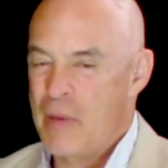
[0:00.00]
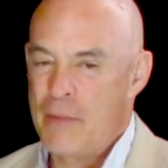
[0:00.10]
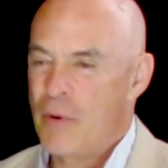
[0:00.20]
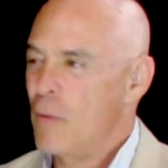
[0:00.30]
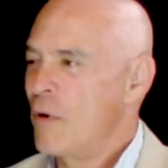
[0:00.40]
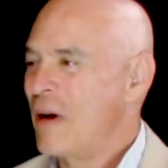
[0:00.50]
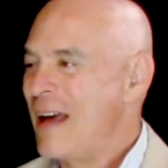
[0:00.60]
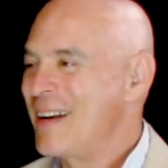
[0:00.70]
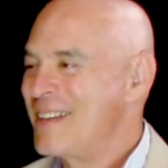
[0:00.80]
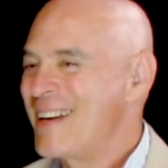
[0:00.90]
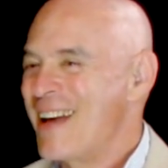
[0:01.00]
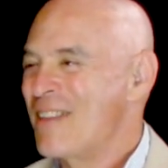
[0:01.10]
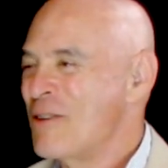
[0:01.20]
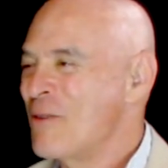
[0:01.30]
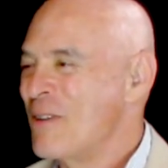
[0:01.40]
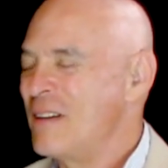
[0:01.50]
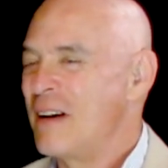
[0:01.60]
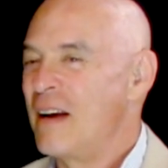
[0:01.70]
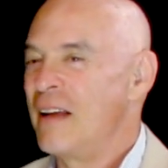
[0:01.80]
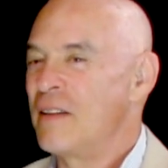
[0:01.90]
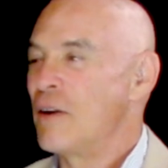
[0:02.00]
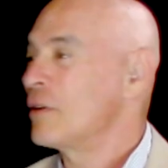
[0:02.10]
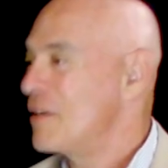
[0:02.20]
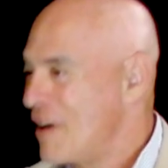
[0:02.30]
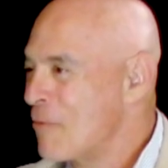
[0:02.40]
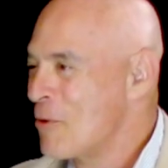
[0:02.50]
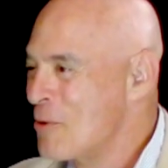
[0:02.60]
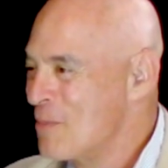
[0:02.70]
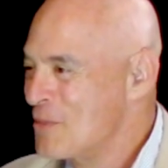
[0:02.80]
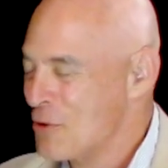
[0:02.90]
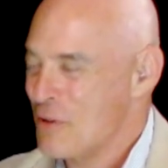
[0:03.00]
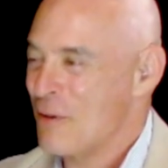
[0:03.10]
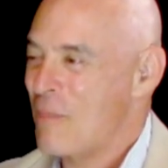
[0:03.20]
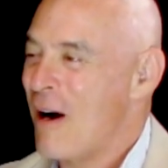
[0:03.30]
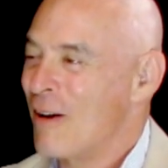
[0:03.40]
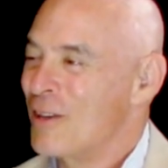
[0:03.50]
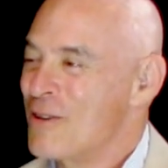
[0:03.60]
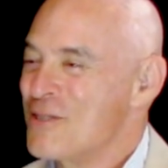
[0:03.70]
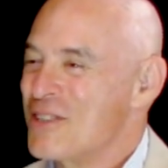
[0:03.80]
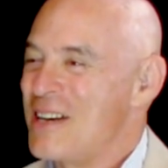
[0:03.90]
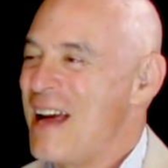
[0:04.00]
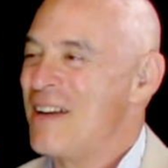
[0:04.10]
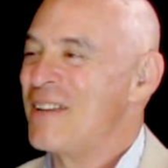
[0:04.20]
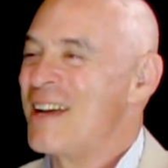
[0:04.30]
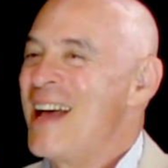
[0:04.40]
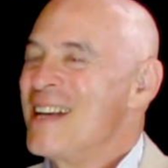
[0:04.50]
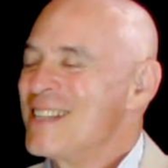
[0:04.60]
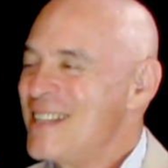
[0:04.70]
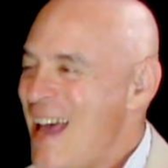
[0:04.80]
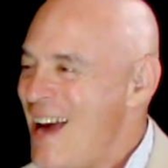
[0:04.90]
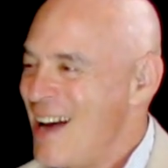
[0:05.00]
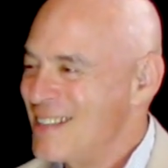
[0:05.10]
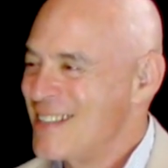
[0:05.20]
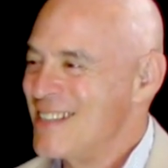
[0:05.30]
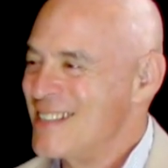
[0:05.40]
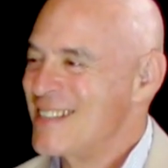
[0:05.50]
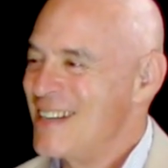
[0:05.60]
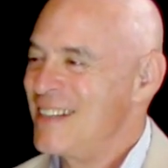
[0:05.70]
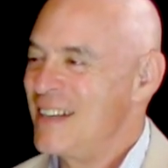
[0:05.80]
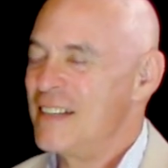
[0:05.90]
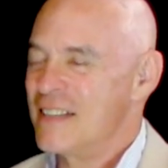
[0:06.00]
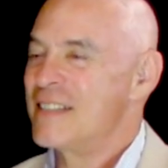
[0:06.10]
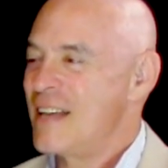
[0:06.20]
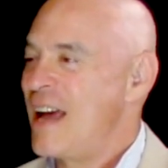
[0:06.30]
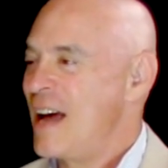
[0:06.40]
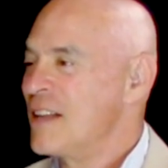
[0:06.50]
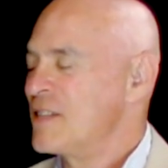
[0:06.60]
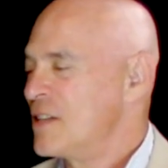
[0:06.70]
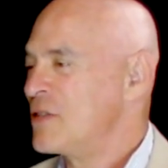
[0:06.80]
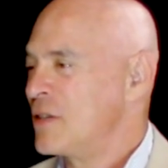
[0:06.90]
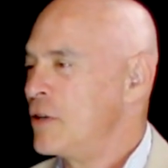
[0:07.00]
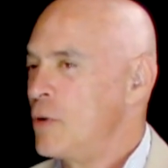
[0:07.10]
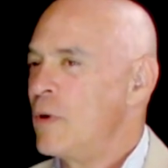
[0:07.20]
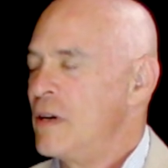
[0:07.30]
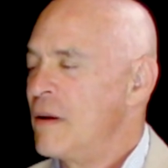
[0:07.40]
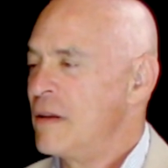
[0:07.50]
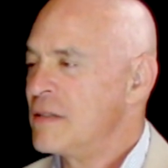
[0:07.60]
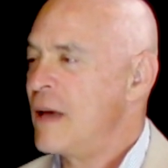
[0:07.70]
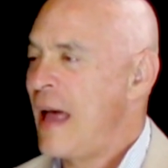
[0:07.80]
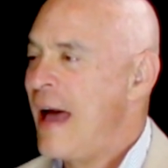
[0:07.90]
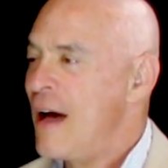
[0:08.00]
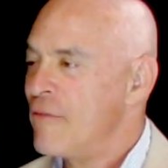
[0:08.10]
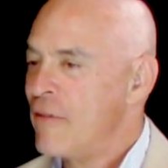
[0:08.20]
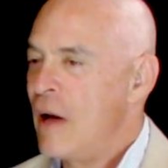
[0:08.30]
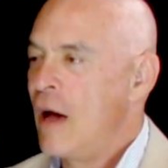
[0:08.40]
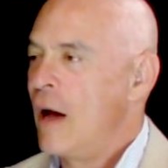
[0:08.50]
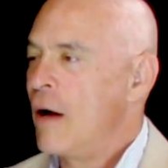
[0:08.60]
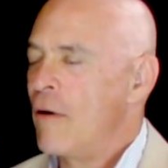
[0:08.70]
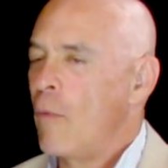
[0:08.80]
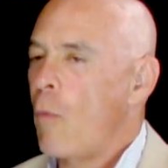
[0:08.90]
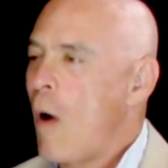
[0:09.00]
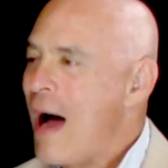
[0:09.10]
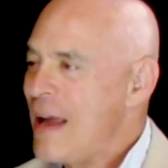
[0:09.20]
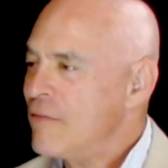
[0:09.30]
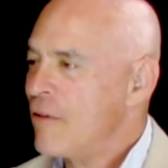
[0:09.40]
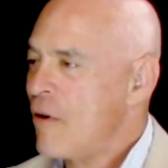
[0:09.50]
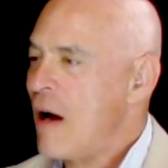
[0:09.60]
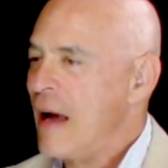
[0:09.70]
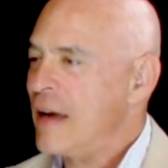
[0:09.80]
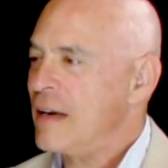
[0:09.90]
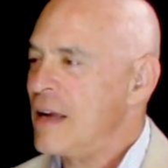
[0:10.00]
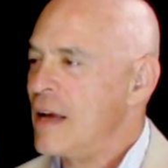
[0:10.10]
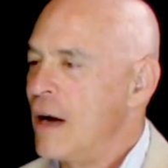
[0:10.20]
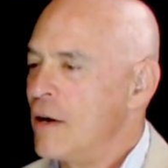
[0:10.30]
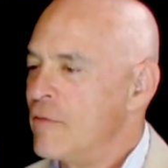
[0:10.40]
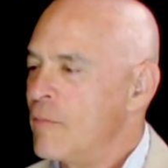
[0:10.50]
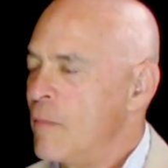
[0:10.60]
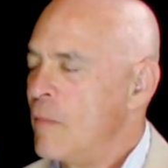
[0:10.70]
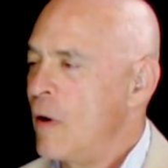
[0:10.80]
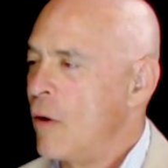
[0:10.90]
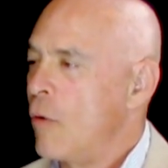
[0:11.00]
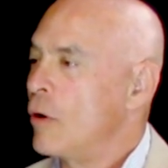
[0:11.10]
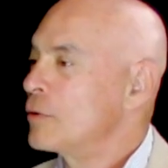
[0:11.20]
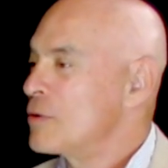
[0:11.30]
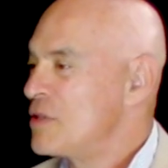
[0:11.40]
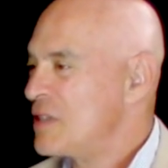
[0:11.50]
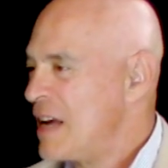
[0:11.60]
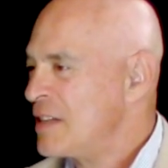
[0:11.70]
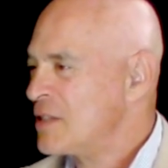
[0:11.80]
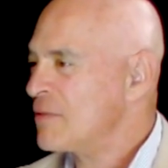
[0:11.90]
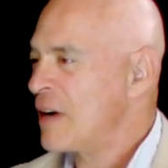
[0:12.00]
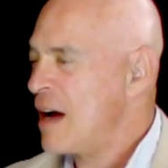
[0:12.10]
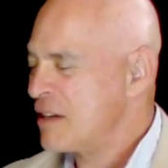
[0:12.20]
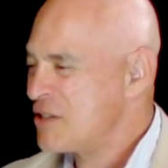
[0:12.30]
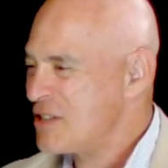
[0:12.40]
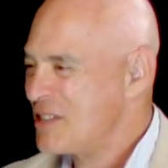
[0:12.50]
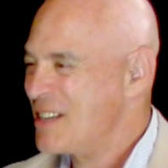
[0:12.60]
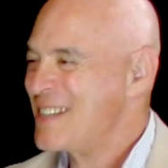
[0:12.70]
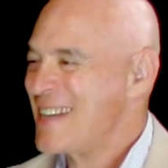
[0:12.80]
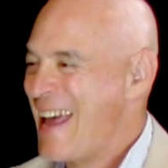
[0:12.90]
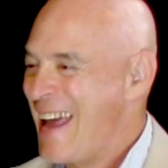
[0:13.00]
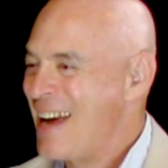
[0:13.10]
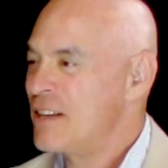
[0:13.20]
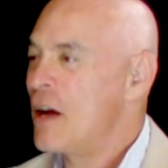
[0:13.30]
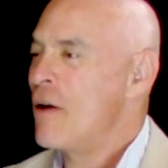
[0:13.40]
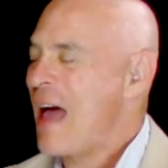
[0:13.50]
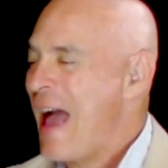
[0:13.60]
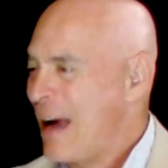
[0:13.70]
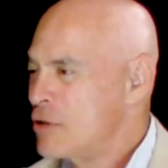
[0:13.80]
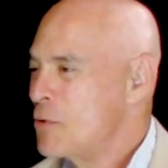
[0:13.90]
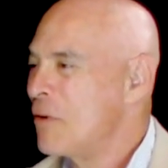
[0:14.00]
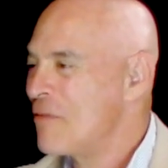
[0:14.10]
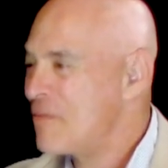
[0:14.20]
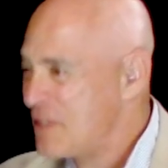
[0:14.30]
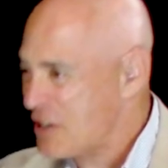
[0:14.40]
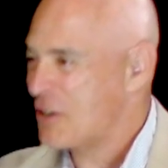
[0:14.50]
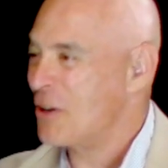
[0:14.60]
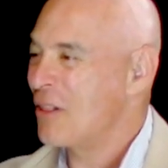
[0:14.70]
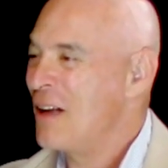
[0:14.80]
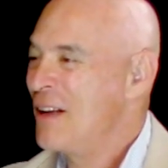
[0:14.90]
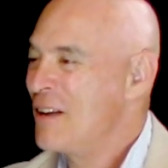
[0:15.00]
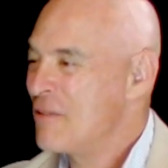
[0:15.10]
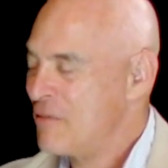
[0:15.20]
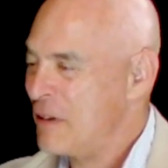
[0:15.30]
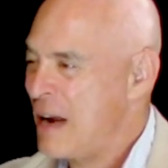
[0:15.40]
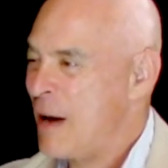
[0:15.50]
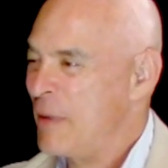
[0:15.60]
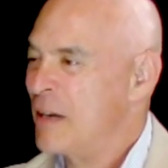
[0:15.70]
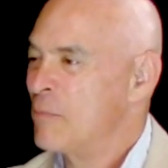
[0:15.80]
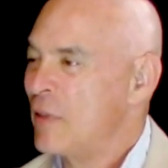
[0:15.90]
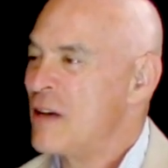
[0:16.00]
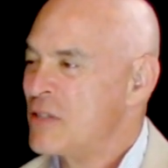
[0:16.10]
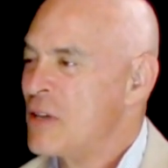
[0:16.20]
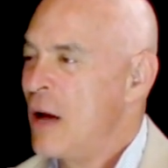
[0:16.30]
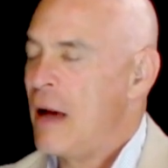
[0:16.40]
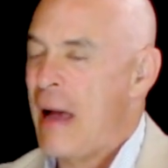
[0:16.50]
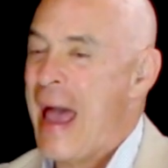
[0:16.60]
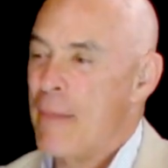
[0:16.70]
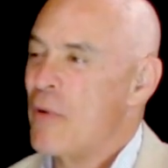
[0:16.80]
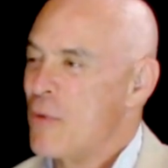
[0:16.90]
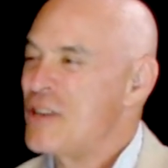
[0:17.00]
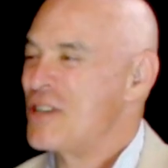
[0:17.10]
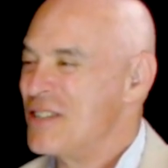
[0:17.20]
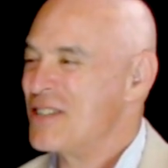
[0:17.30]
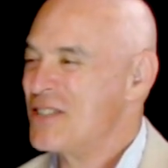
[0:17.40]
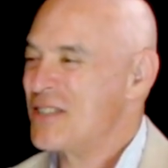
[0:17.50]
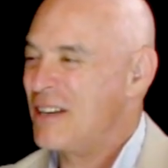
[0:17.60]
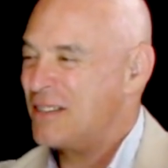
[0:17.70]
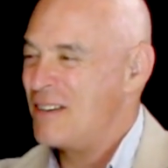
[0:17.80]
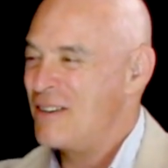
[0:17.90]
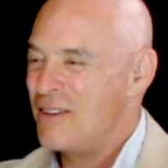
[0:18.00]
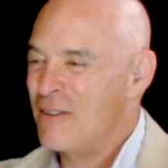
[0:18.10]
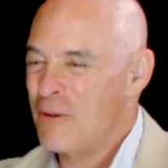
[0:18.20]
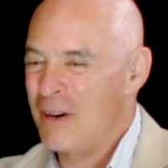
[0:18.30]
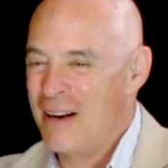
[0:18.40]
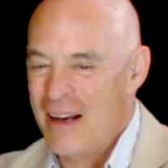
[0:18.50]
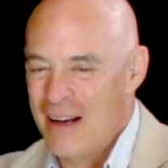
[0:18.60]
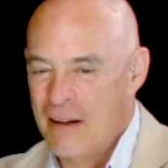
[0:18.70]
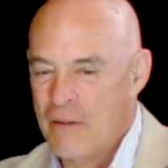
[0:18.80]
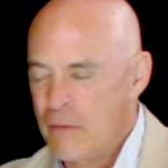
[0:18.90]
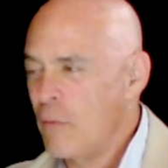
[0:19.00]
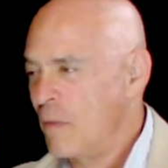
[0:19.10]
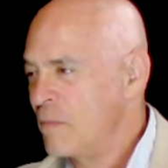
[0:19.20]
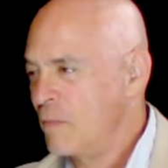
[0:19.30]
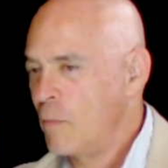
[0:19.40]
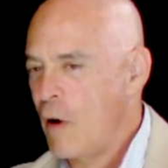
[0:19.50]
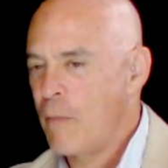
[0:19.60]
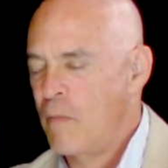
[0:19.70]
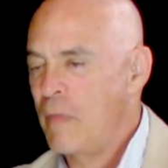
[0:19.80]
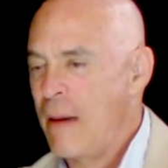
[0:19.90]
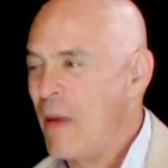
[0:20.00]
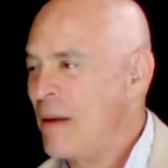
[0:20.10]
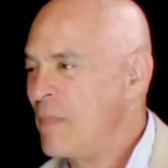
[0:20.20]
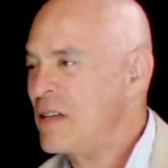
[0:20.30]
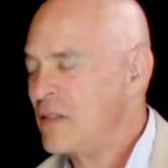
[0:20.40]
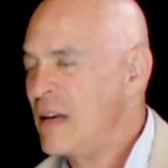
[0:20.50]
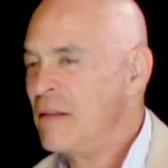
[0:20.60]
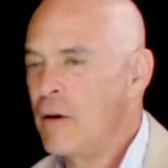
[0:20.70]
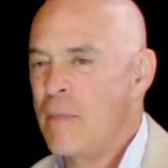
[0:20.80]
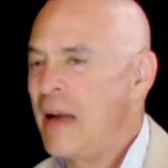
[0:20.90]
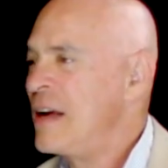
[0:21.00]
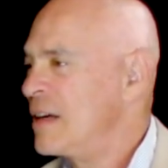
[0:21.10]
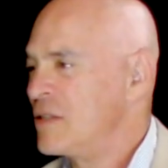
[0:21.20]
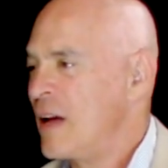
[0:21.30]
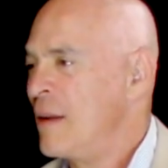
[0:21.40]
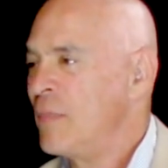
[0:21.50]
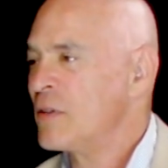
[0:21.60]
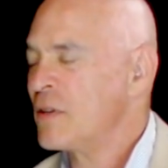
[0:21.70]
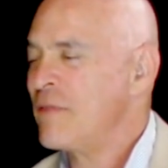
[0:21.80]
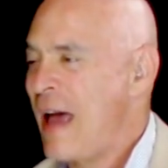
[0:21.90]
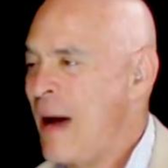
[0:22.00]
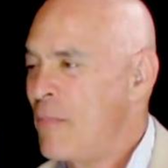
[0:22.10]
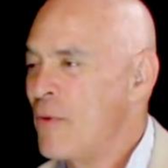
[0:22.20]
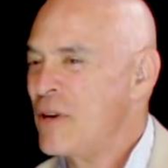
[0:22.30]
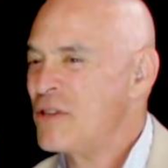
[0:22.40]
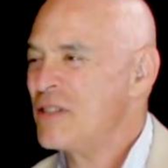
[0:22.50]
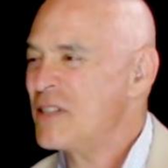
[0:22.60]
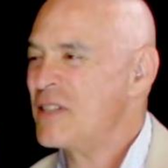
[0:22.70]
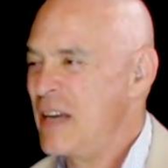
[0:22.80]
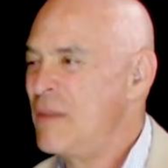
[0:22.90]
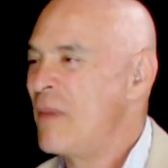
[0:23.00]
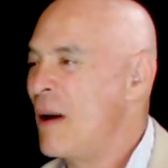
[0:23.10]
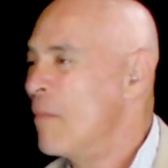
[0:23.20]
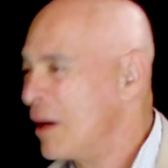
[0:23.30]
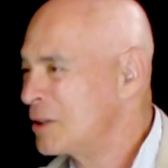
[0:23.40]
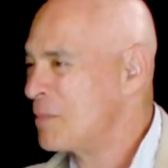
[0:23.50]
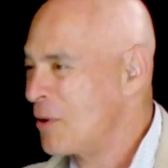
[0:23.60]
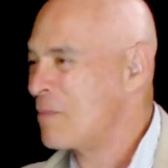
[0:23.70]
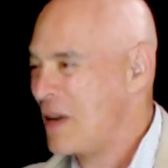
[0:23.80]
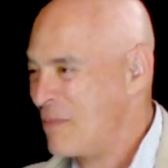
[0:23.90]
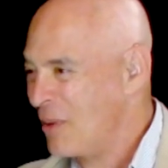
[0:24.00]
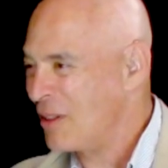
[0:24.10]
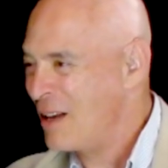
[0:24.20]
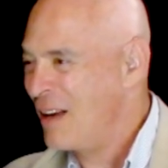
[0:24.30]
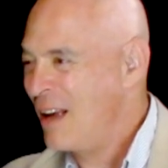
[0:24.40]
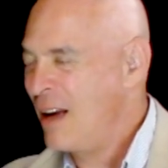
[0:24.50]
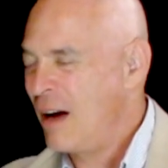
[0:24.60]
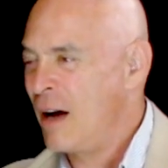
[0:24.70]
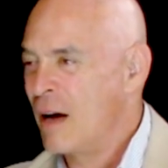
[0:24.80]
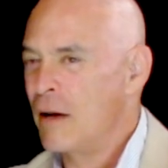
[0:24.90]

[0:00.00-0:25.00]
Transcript: people were getting together in their living rooms or their parlors and having mm-hmm. seances. And in the seances, you would have a wide variety of mm-hmm. Altered states of consciousness mm-hmm. and actual physical phenomenon, plus apparitions that, you know, where they might be seen. There are many examples of apparitions seen by multiple people. Yes.